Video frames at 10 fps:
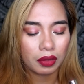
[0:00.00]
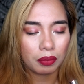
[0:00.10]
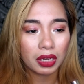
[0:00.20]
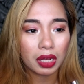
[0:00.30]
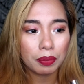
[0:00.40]

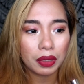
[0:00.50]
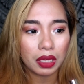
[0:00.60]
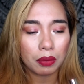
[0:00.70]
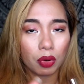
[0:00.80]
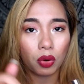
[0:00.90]

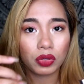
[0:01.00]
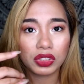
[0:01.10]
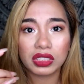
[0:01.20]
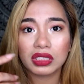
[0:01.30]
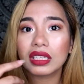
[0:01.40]
pag-apply mo.
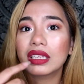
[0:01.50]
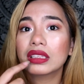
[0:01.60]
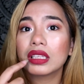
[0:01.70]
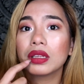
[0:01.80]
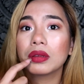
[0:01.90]
Just
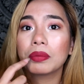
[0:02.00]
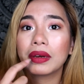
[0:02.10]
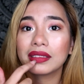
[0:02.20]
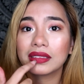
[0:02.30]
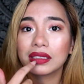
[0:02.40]
little
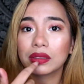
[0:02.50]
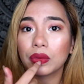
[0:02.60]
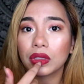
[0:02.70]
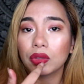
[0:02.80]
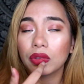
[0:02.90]
patches.
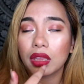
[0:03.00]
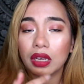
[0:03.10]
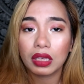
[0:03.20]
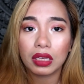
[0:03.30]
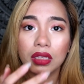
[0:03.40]
1, 2,
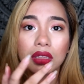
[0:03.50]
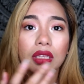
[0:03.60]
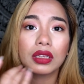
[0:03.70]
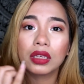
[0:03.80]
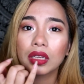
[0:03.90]
3.
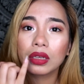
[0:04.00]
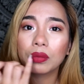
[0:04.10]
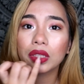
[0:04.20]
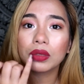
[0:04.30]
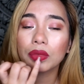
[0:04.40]
Then,
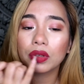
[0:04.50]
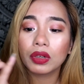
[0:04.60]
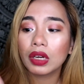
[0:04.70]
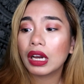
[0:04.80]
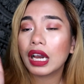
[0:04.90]
pwede mo,
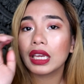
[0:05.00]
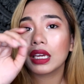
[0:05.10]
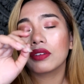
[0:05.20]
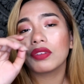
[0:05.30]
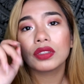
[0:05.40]
I
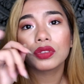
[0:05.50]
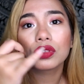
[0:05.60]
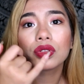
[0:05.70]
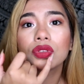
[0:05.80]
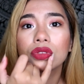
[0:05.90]
advise you
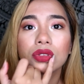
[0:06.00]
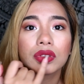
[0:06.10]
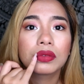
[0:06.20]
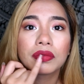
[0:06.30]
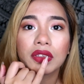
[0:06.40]
to use
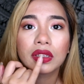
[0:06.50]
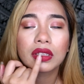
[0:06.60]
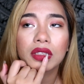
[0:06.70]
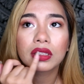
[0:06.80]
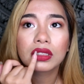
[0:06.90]
your
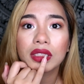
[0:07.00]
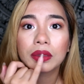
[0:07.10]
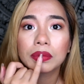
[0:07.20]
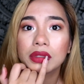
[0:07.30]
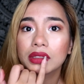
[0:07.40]

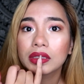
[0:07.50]
fingertips